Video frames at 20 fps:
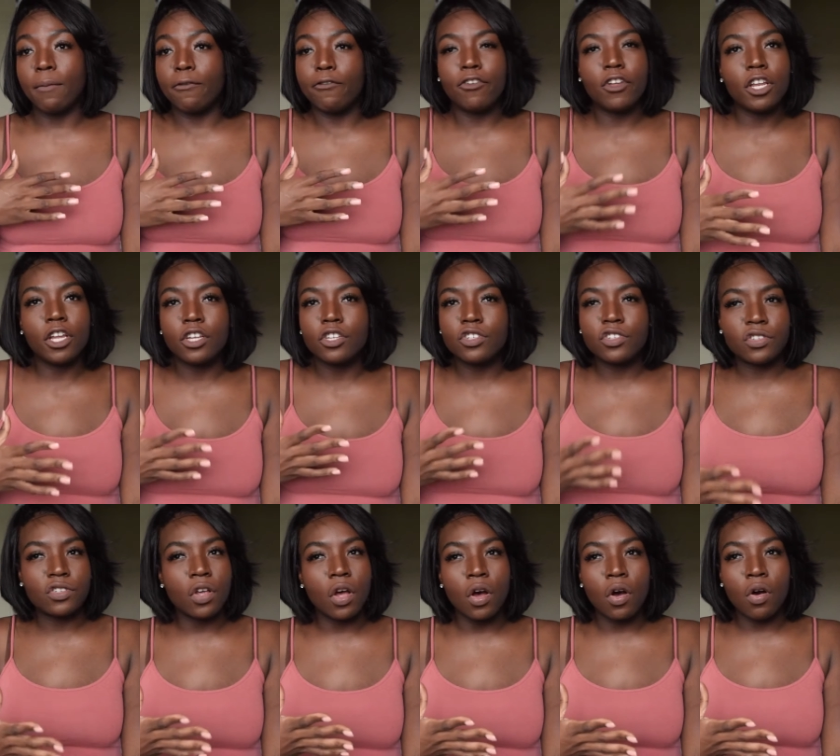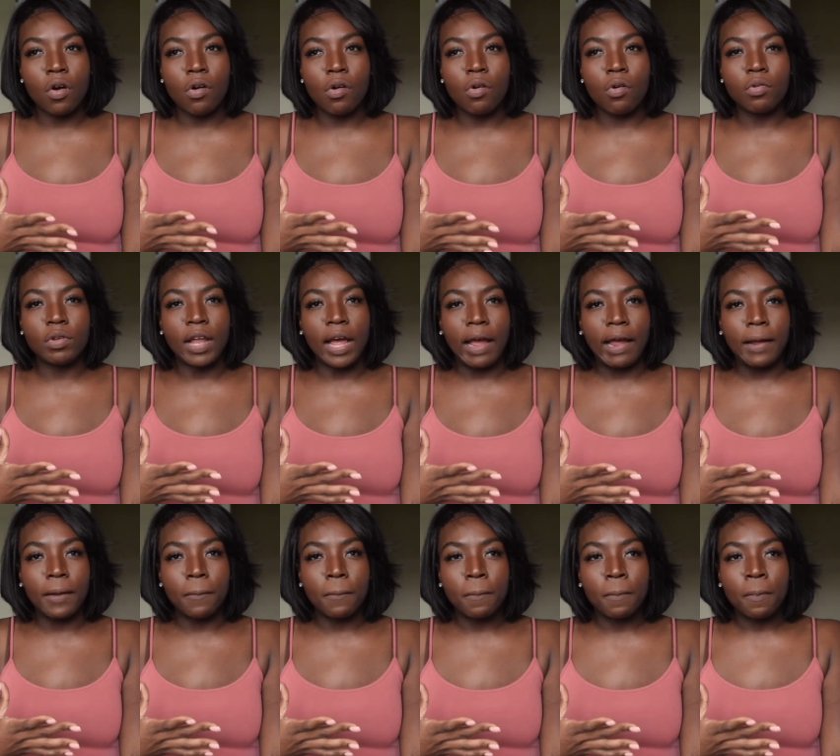feeling so,
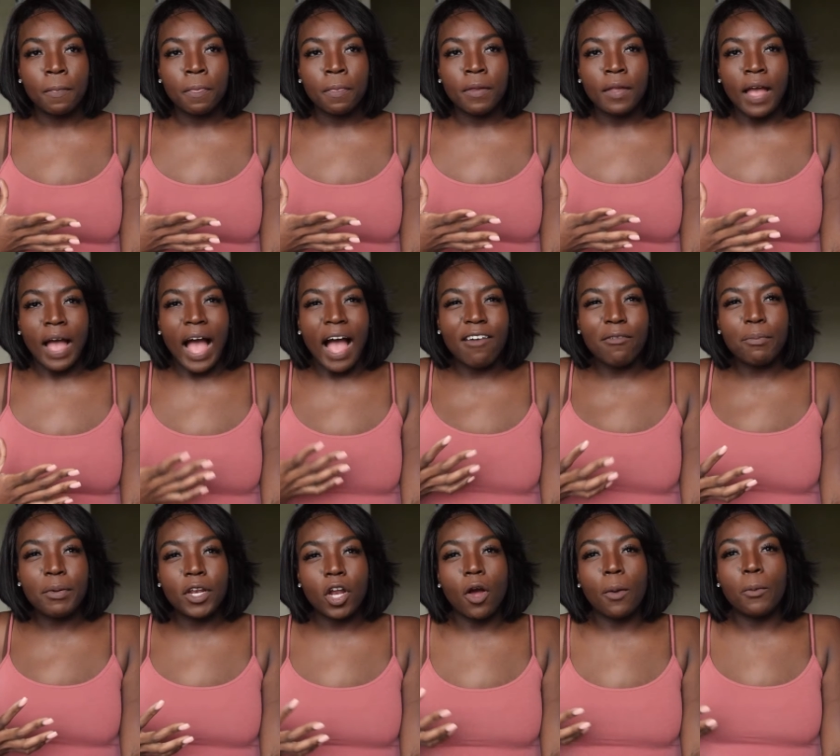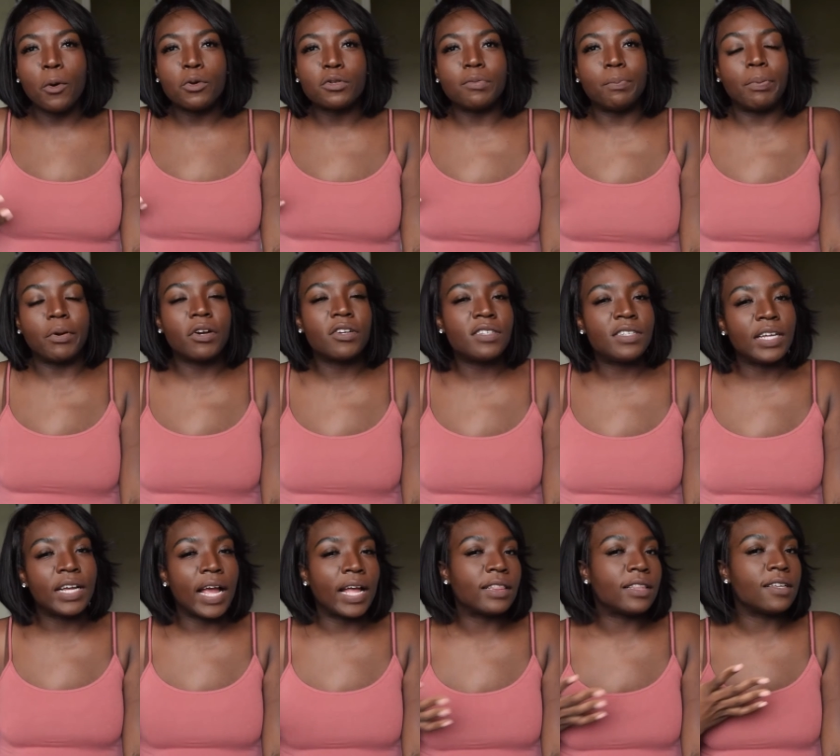like, I've been almost
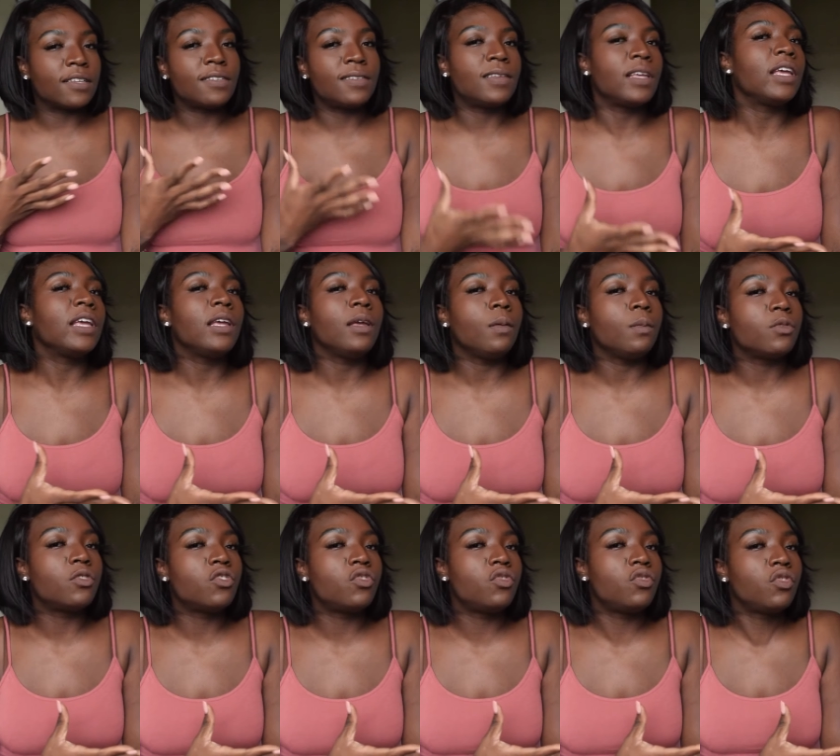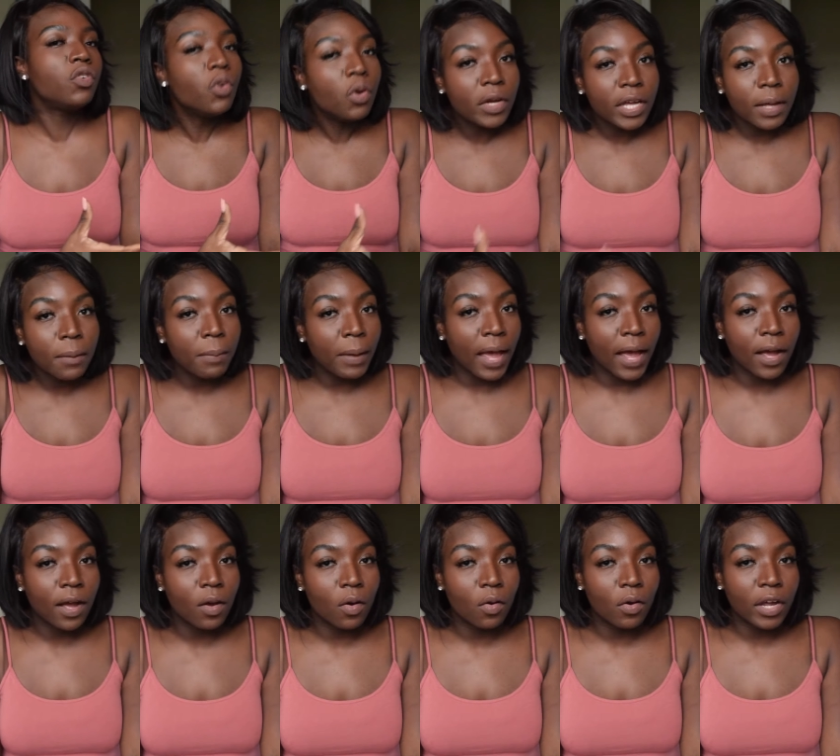bursting at the seams to get
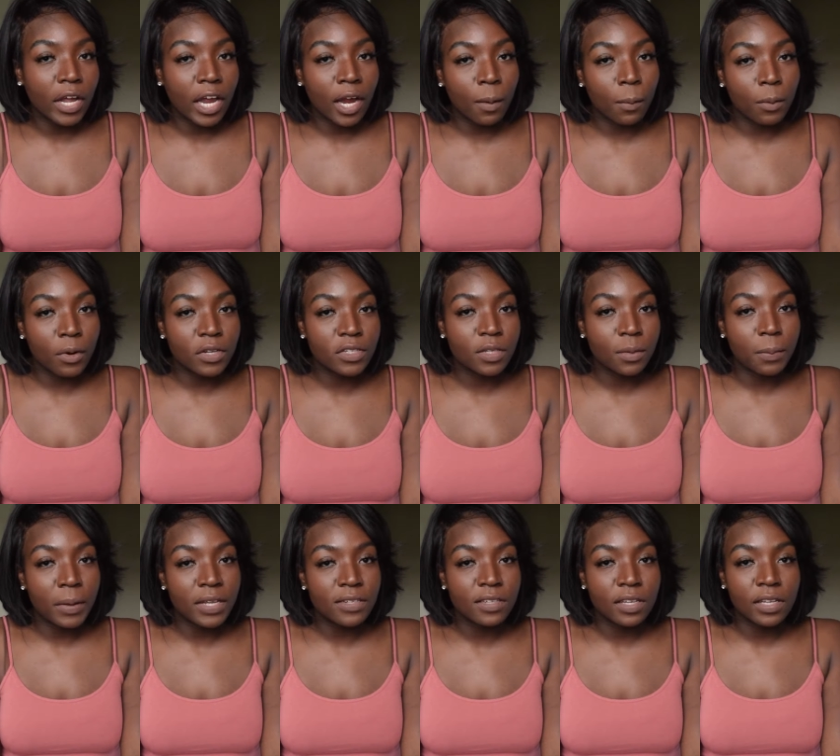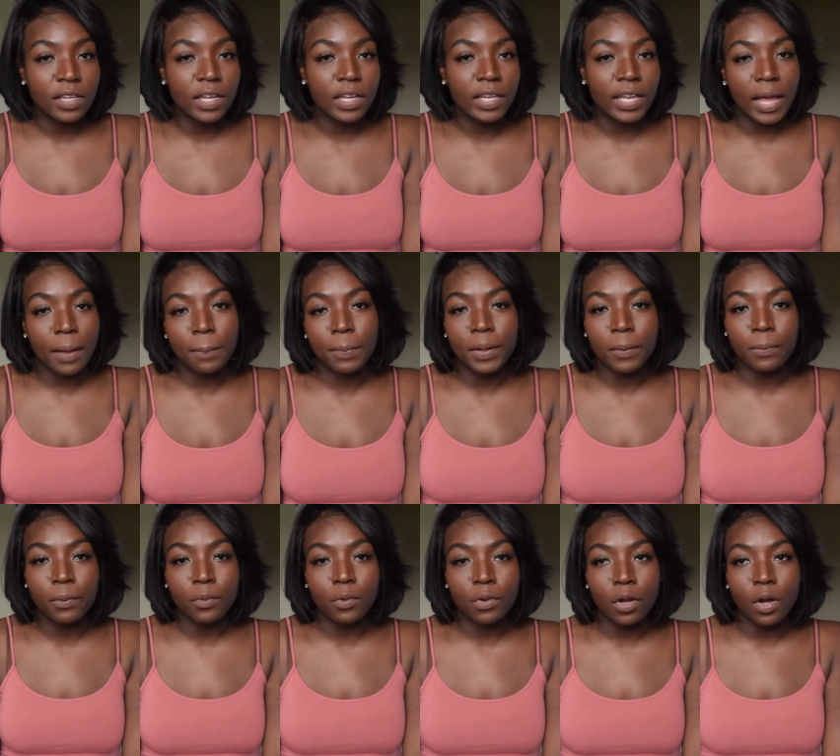back on camera, to basically let
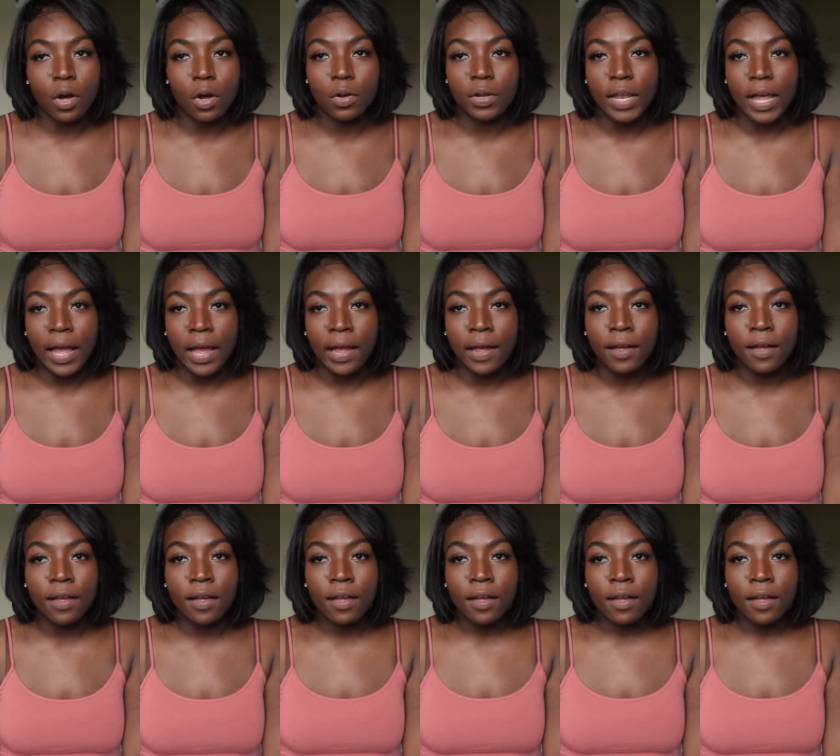people know, like,